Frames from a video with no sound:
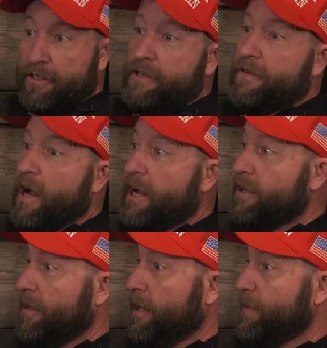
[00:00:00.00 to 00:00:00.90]
Right.
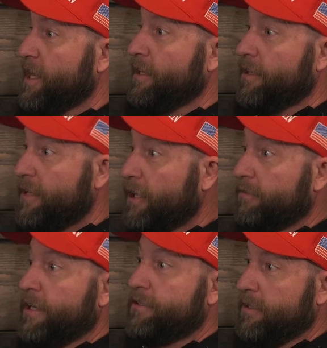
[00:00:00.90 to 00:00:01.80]
I mean, the
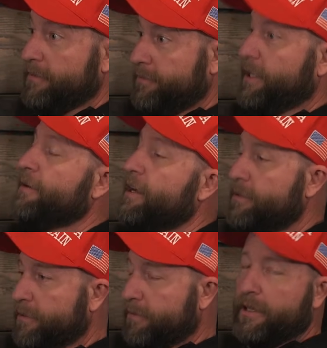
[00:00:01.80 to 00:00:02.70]
declaration of
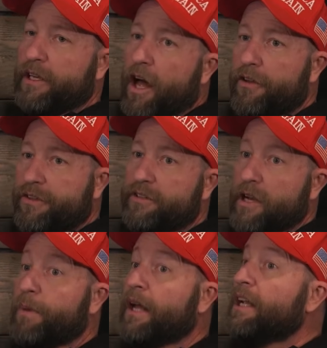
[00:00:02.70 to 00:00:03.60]
other things
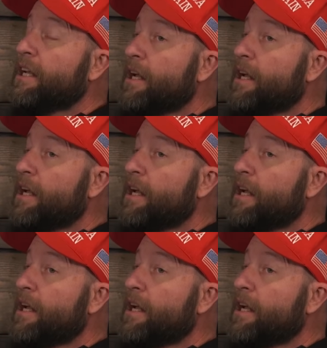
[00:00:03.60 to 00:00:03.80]
there, but